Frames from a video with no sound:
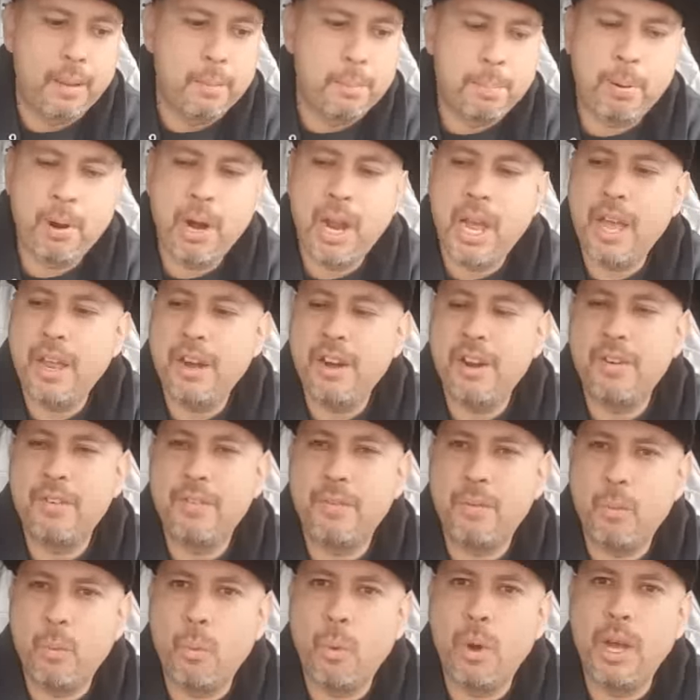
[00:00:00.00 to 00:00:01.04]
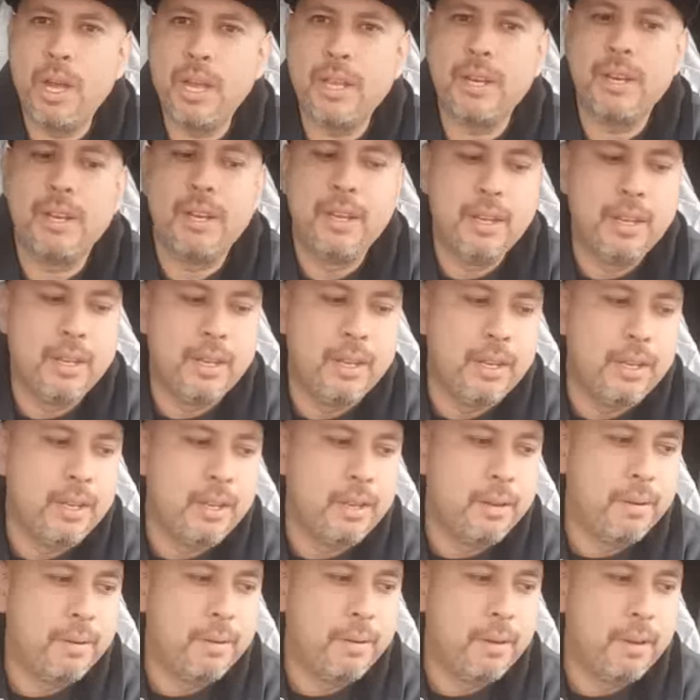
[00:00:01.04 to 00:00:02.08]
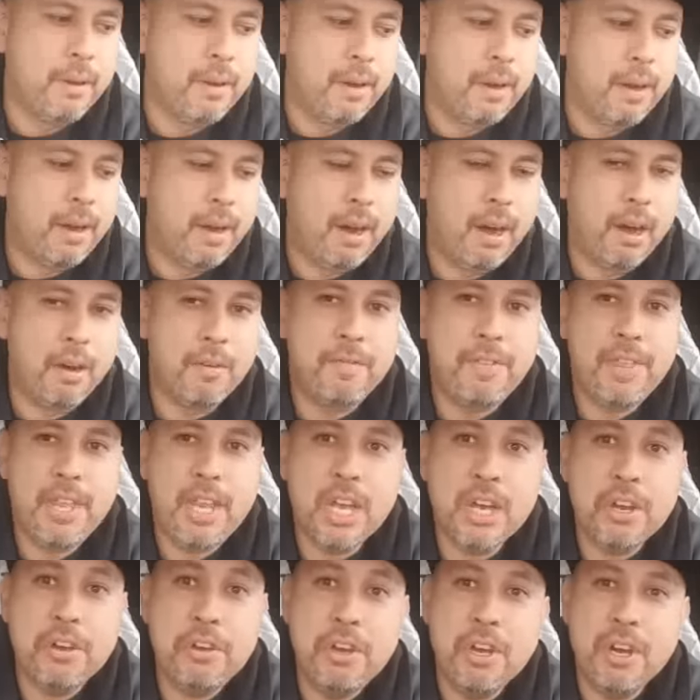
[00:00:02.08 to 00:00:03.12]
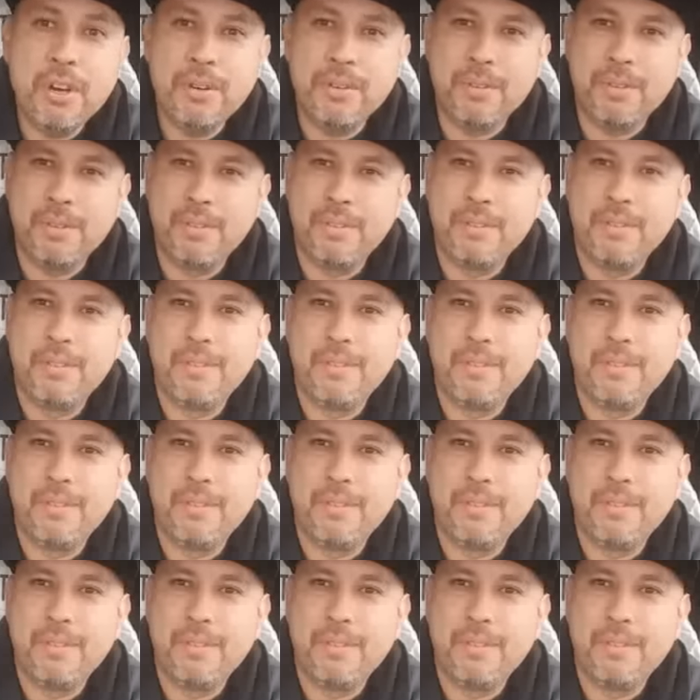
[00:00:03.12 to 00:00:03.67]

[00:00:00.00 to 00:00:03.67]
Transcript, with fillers: proud of what of the unknown.